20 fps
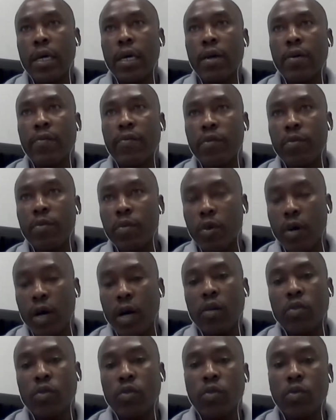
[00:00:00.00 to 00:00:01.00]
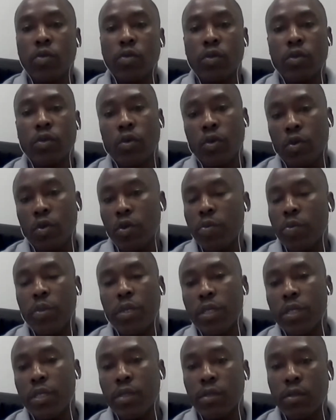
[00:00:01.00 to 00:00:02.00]
from your household or
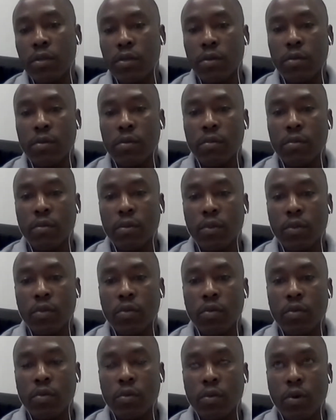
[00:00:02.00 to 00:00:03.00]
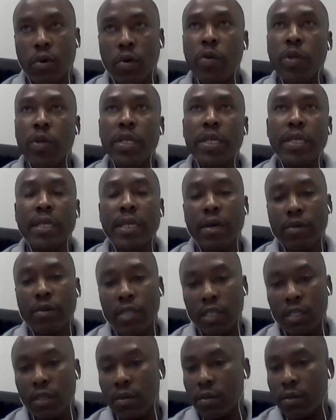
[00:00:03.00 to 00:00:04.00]
communities. So all we need now is
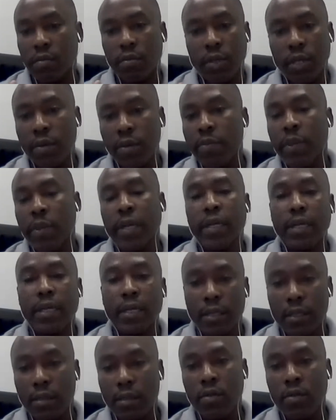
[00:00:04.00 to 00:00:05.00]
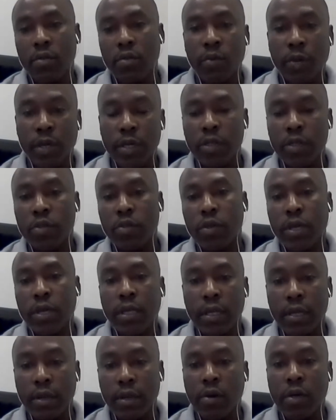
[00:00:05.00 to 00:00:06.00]
just being partners, working together
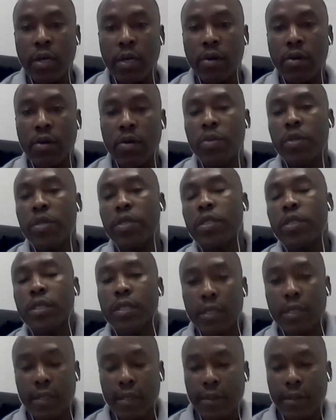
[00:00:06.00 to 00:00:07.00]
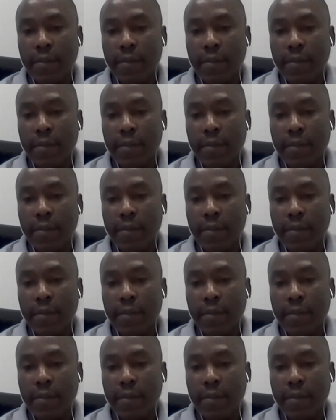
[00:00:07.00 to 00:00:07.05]
in local communities.